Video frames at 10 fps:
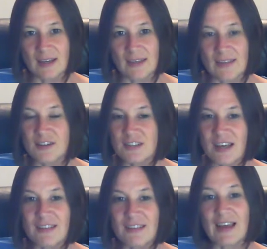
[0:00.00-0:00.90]
And there's
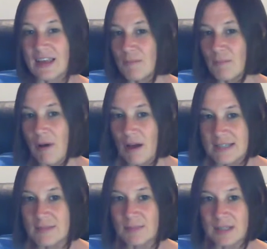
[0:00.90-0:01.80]
nothing I can
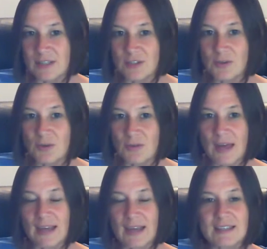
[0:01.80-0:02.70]
possibly do
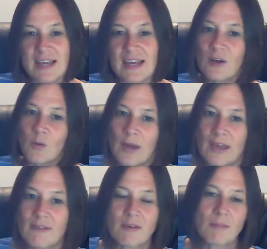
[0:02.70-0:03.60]
that can take
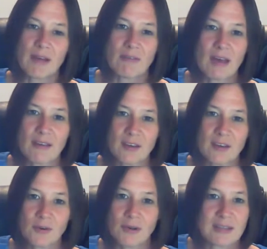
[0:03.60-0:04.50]
away from my
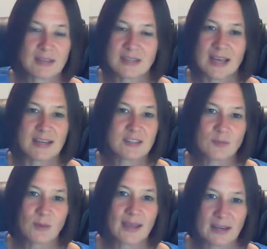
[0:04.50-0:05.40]
value in the slightest
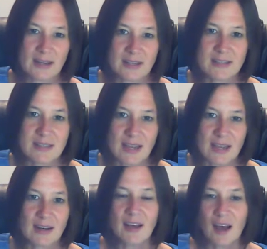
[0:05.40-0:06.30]
way in his
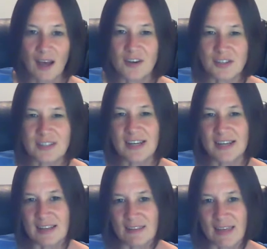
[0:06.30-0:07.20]
sight.
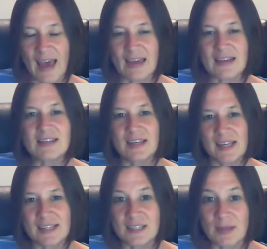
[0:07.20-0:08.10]
Understanding that
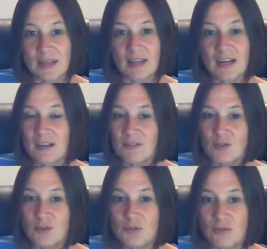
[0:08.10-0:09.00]
is the beginning of
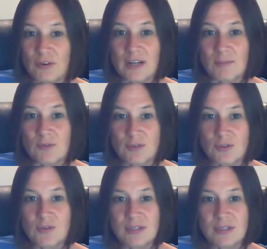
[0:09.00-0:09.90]
true freedom,
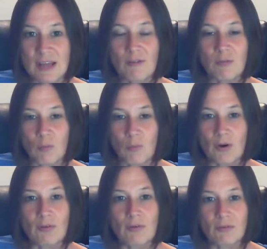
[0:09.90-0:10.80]
true
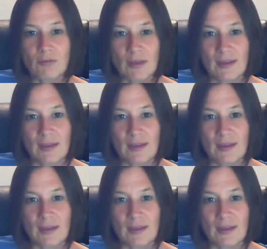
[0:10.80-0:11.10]
self-worth.